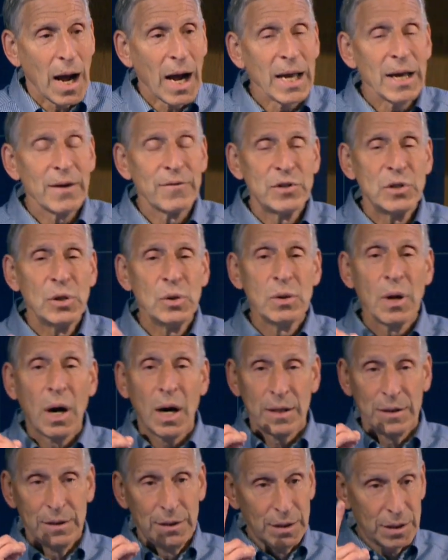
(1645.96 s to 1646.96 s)
I have two
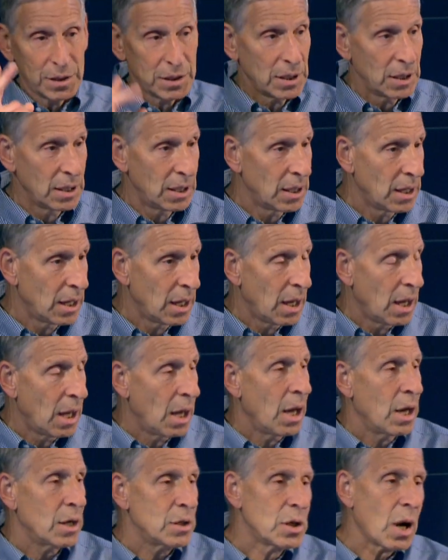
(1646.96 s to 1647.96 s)
daughters.
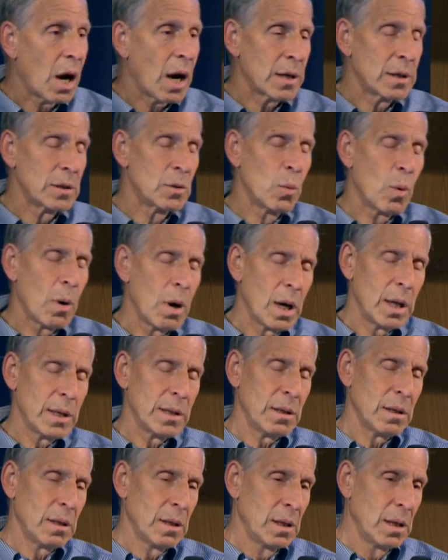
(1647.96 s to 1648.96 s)
Daughter
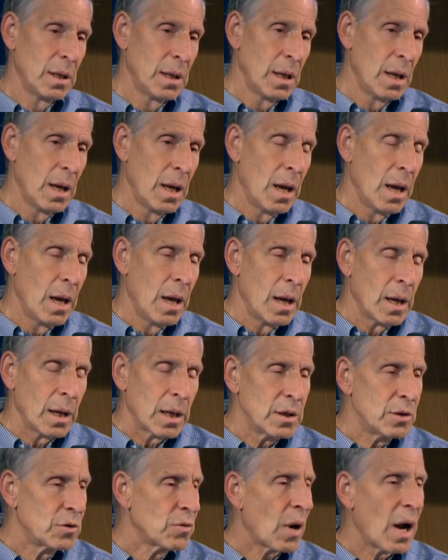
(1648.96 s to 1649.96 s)
one
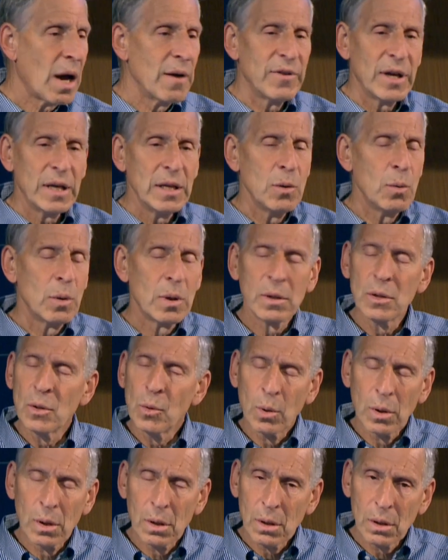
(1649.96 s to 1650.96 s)
can drive anywhere in
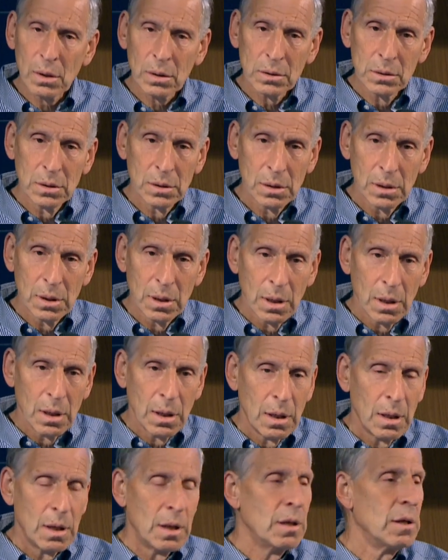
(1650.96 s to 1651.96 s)
the world.
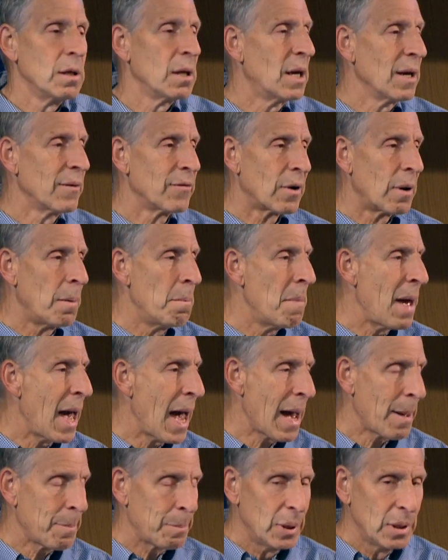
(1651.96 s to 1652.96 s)
You give her a
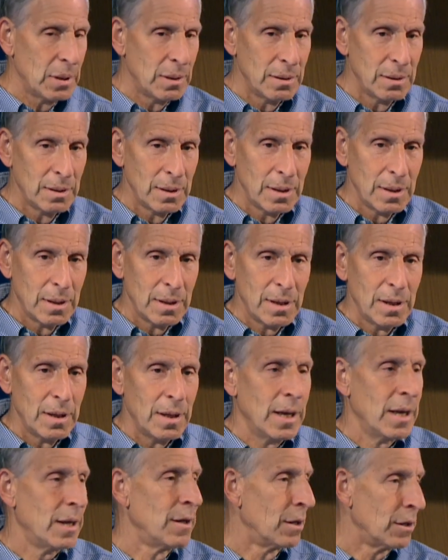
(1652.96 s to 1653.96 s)
map
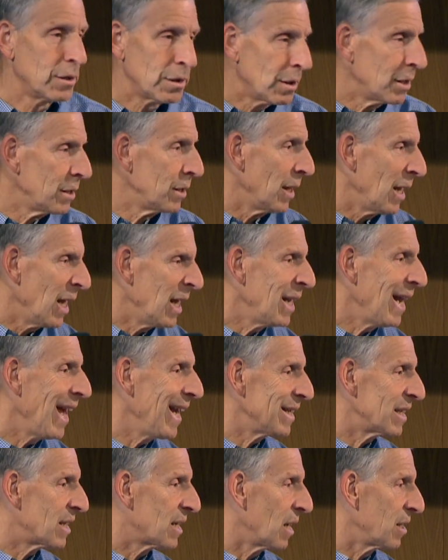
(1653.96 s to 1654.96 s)
and her
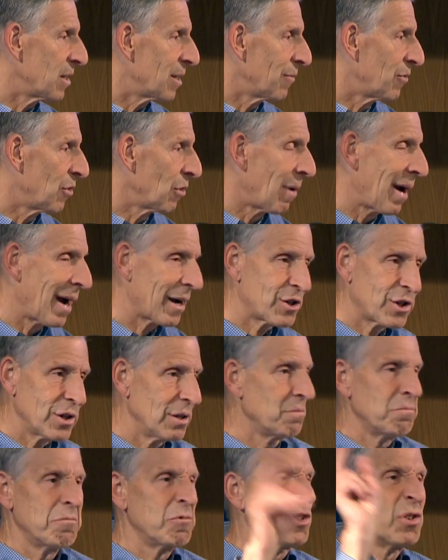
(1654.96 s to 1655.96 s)
innate sense of
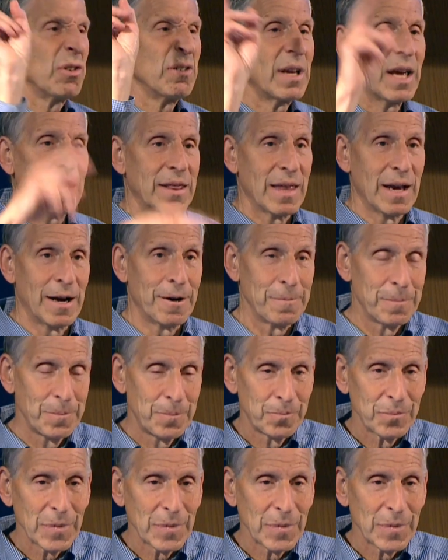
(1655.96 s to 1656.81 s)
direction, she'll get there.